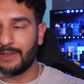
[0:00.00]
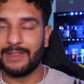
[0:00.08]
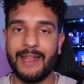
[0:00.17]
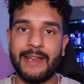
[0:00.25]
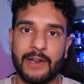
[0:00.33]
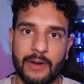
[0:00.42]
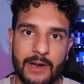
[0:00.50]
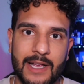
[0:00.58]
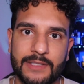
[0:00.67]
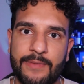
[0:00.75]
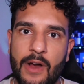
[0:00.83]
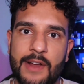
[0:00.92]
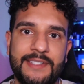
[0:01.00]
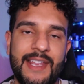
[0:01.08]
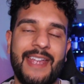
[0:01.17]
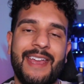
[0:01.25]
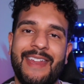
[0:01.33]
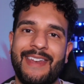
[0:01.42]
Liquor, as far as
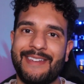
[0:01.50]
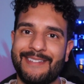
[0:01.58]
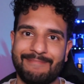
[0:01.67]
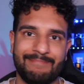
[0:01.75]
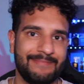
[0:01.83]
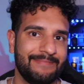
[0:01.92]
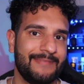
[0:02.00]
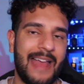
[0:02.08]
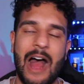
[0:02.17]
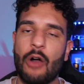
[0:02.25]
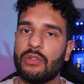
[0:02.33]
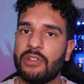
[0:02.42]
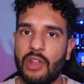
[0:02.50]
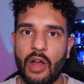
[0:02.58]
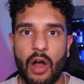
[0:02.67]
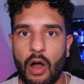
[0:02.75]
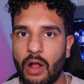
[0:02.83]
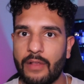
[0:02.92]
saying an
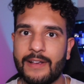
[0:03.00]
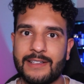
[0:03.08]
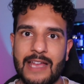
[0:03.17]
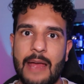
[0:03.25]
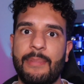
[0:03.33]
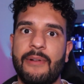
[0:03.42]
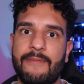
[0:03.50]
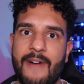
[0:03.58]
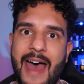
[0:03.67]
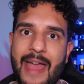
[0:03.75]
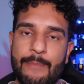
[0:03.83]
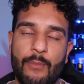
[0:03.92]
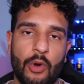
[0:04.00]
alcoholic type of vibe,